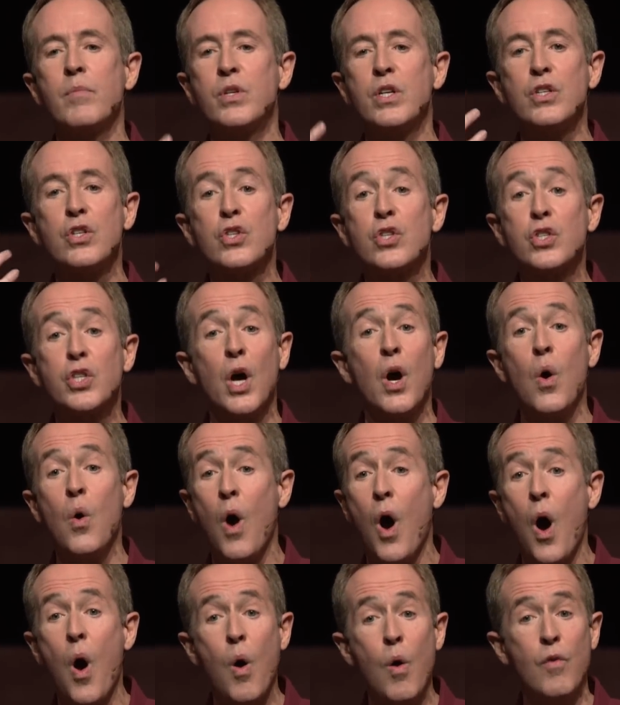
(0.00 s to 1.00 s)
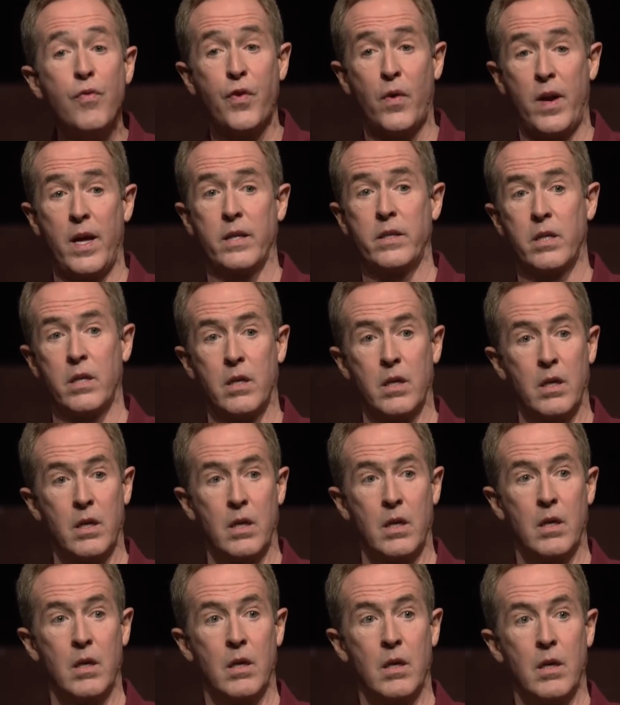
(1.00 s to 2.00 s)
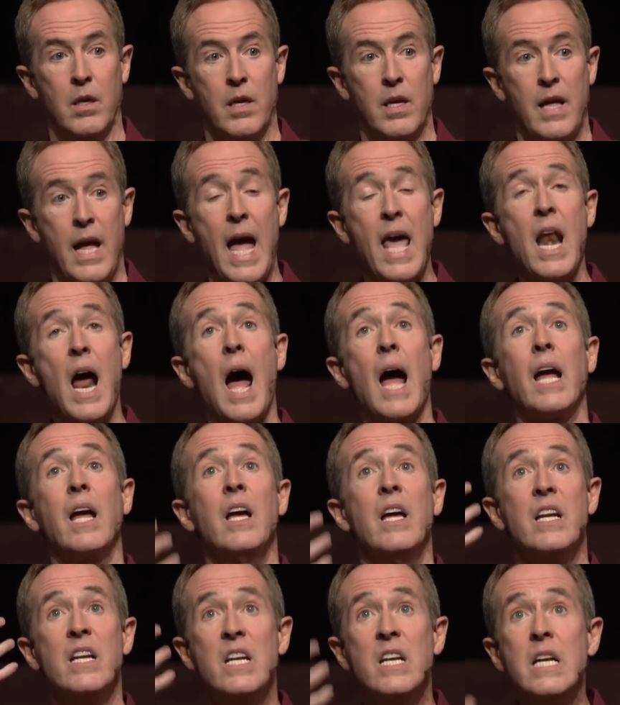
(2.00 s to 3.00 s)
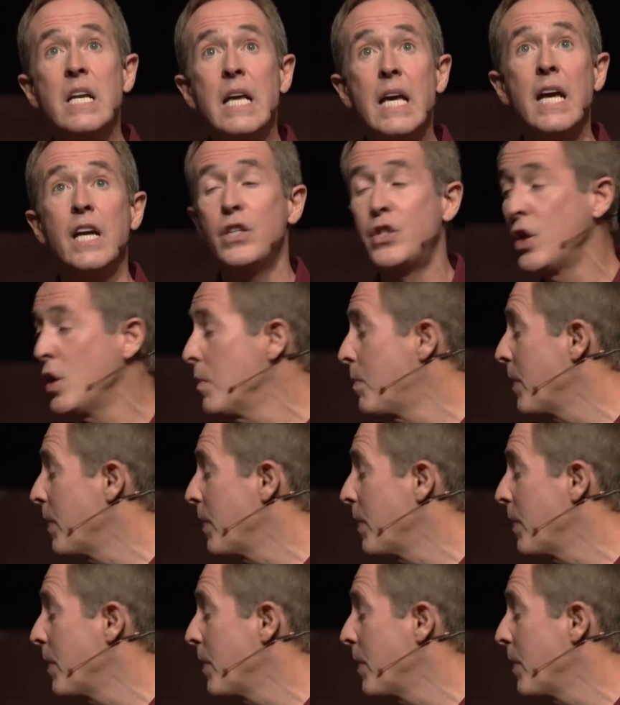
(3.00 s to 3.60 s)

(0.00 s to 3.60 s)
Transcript: just so over it. And I need